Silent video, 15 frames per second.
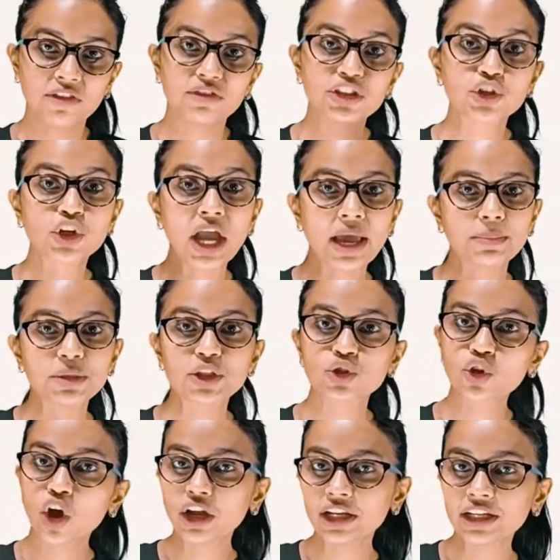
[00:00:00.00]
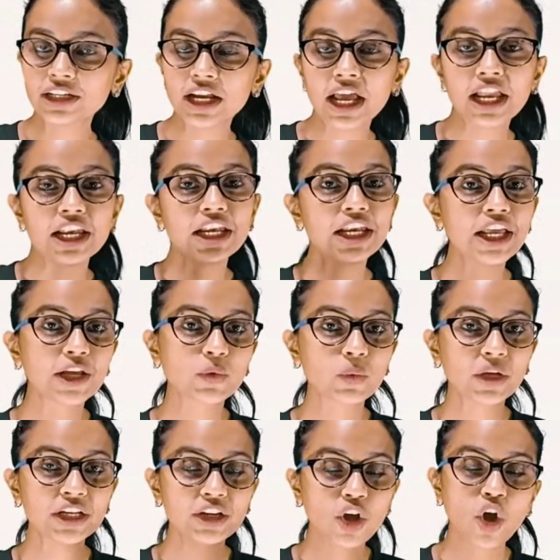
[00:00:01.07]
which can be solid,
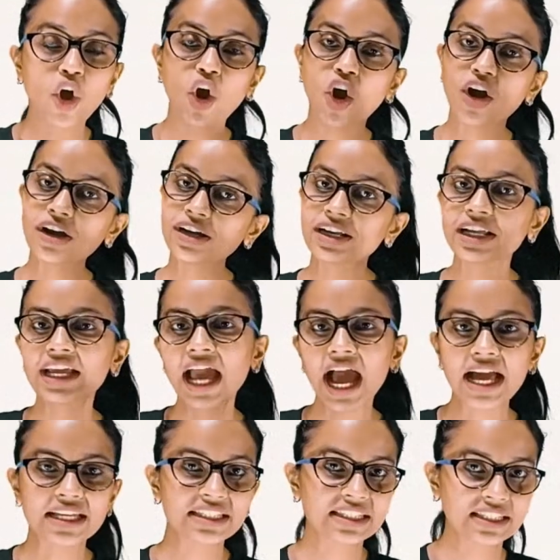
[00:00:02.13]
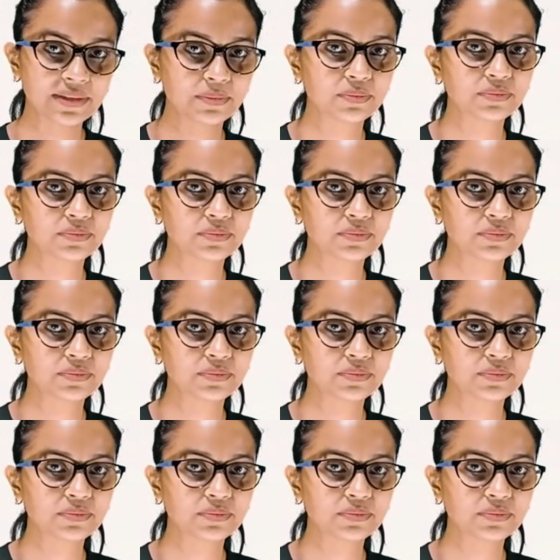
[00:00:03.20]
liquid, or gas.